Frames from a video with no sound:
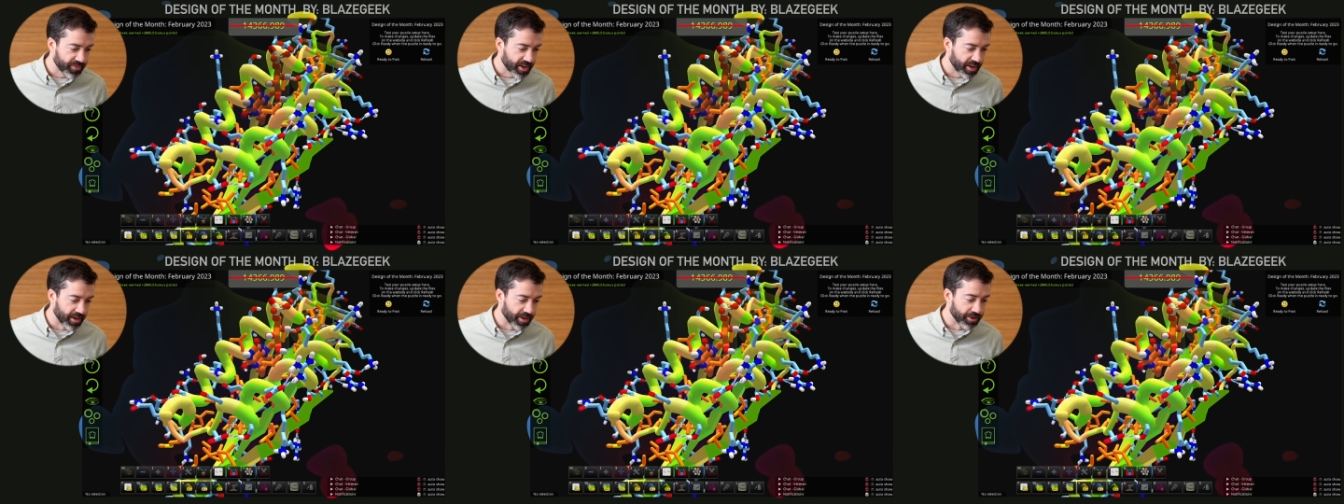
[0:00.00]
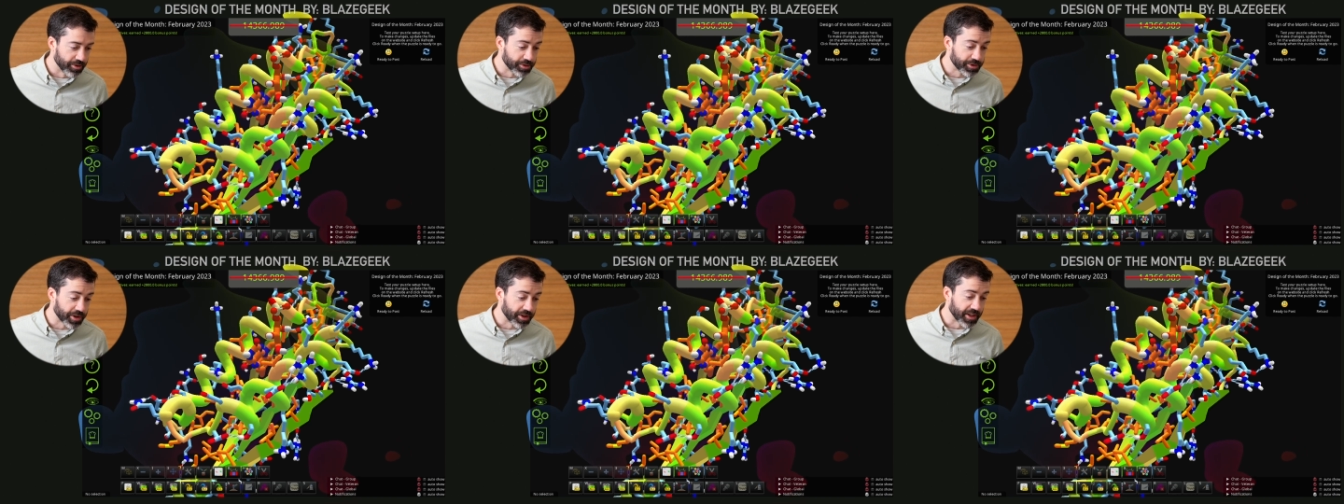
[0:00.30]
Uh,
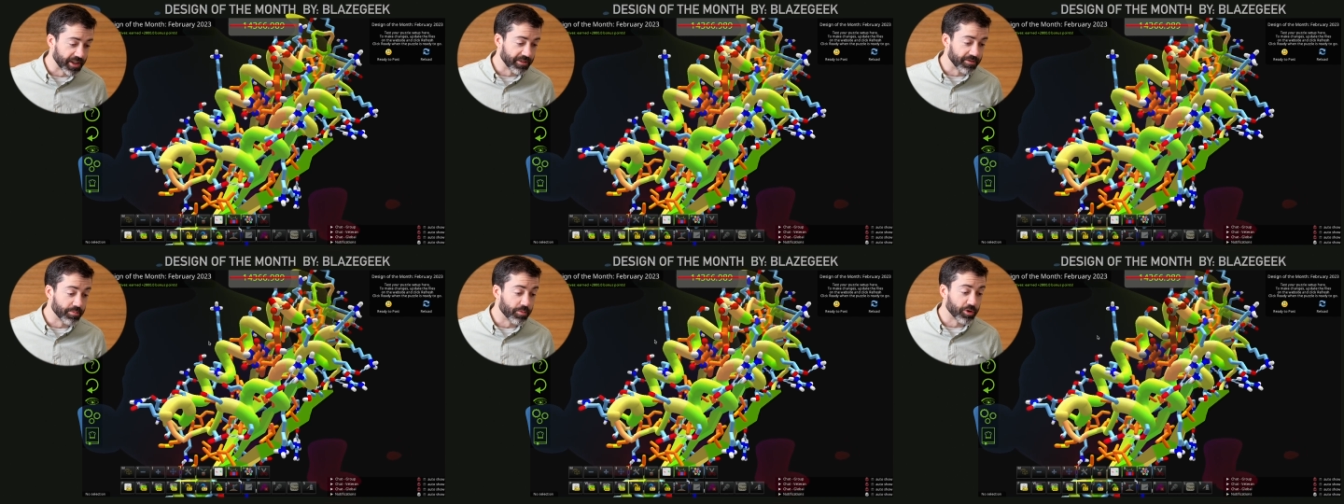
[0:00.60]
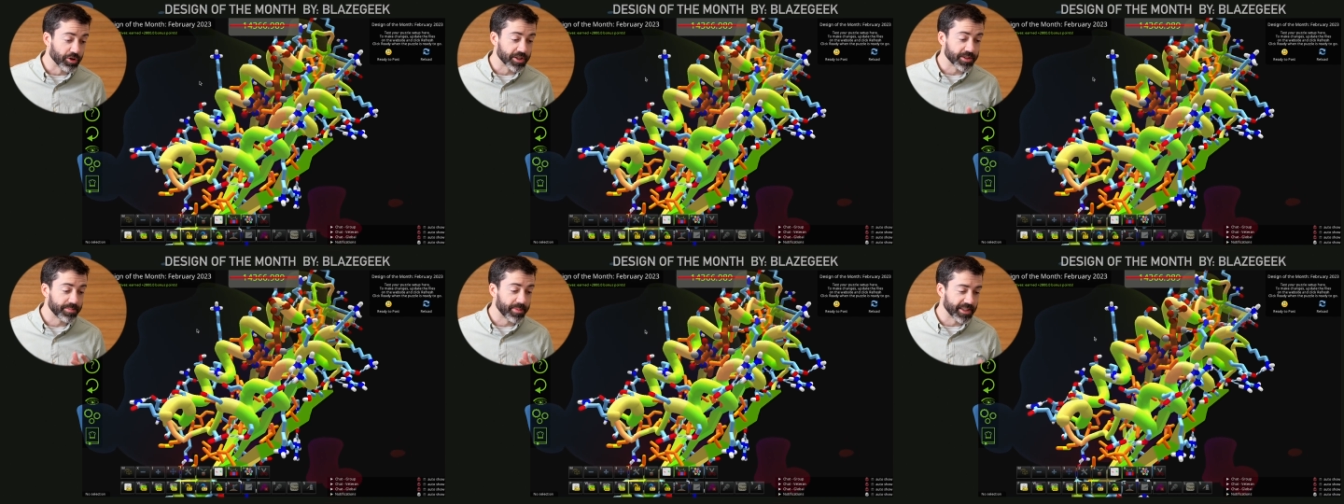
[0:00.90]
those could give
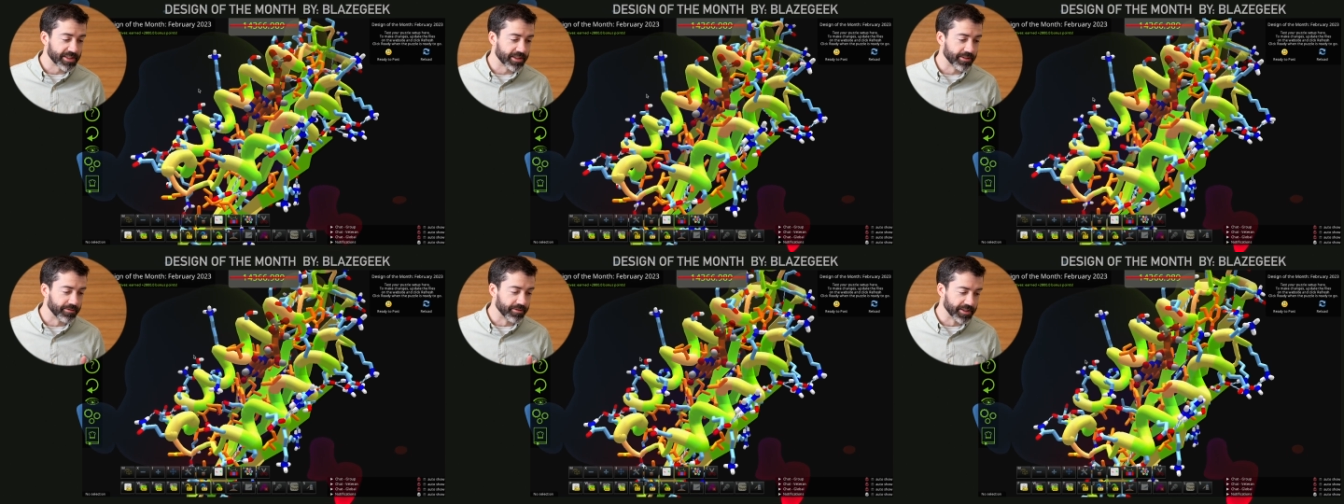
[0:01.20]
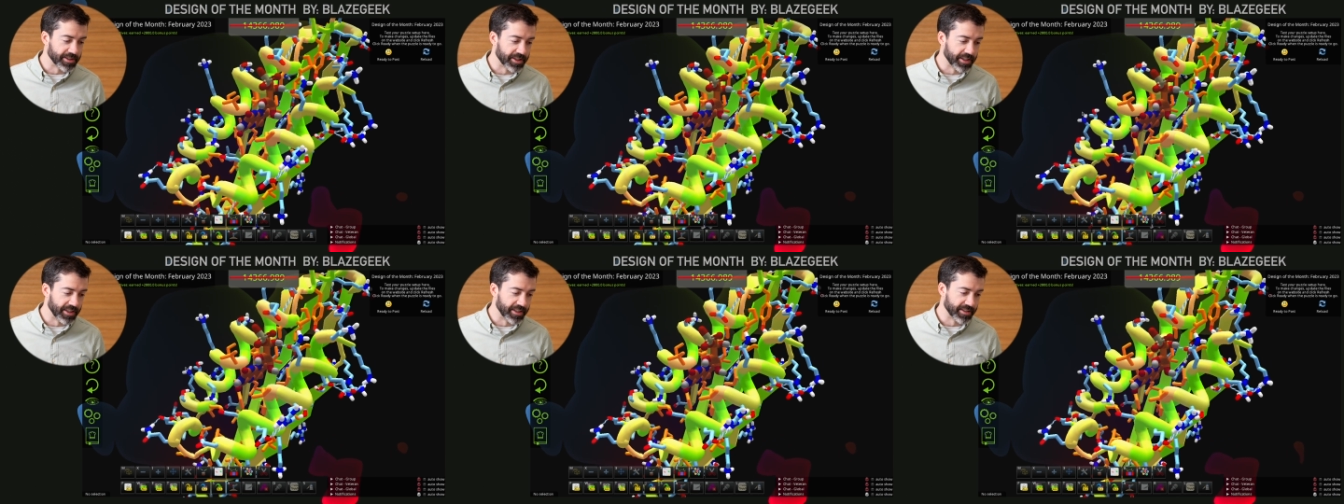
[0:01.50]
more
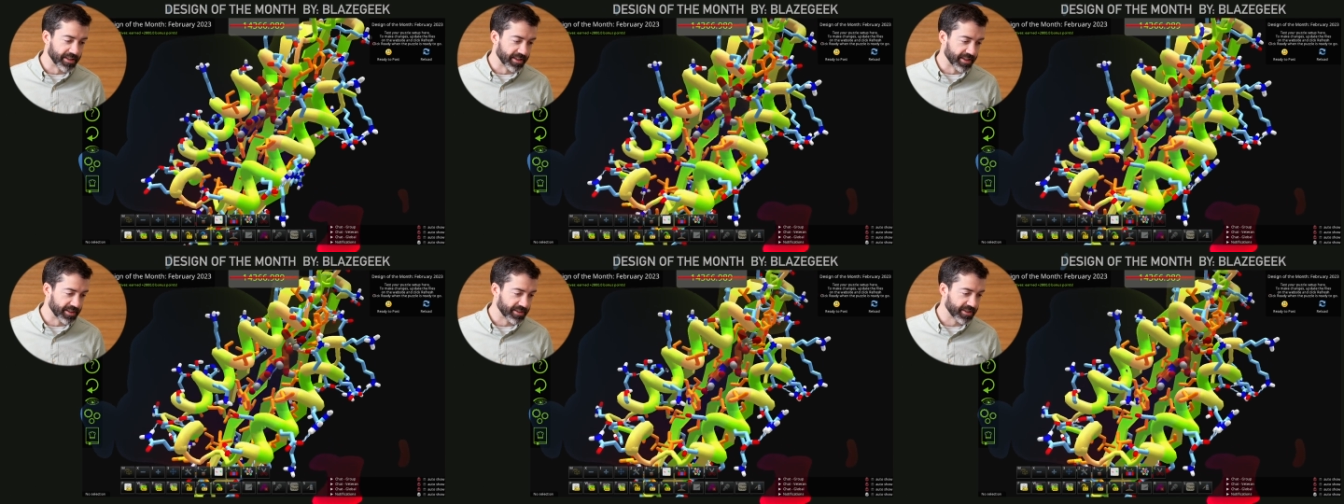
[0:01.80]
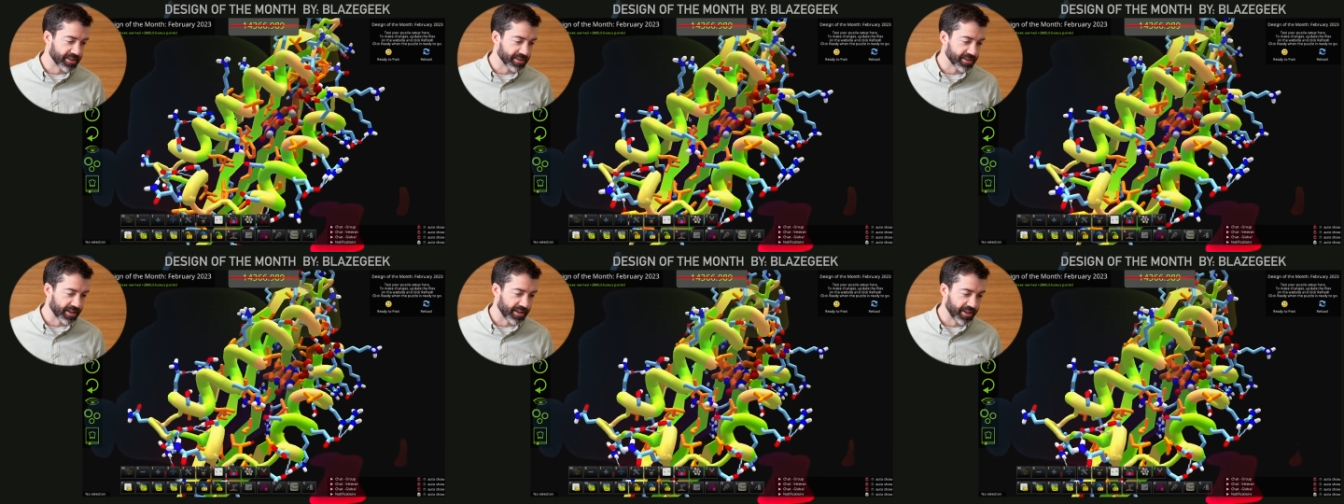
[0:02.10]
specificity to this
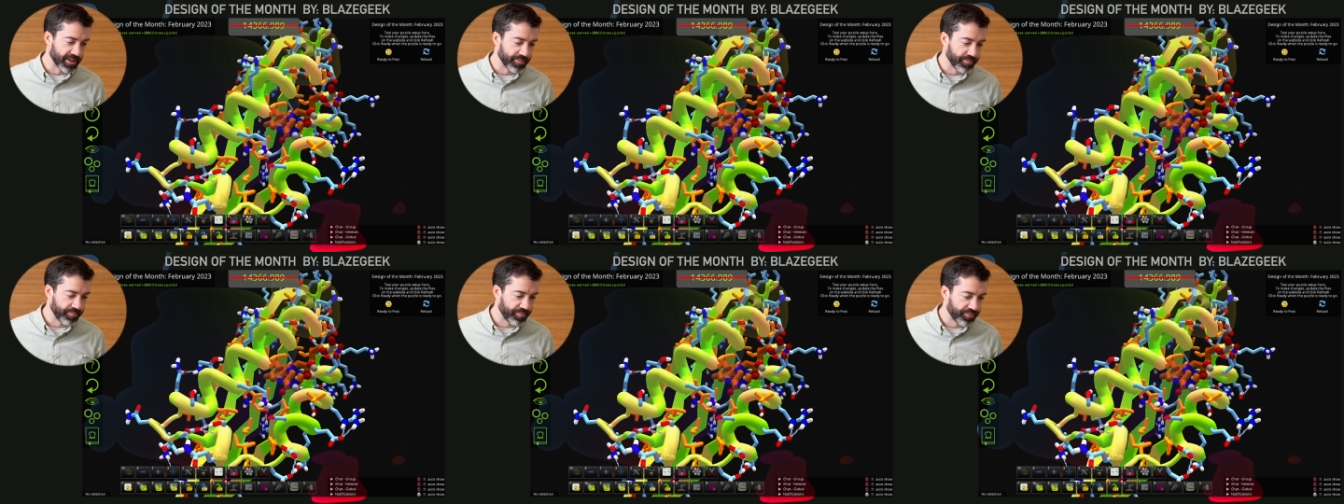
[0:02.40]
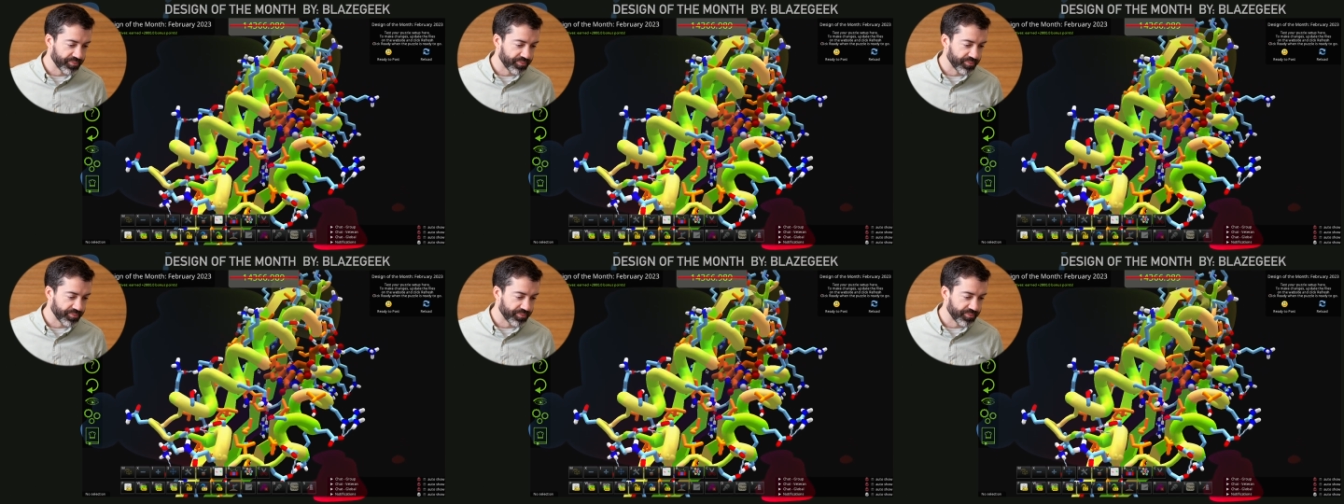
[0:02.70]
design.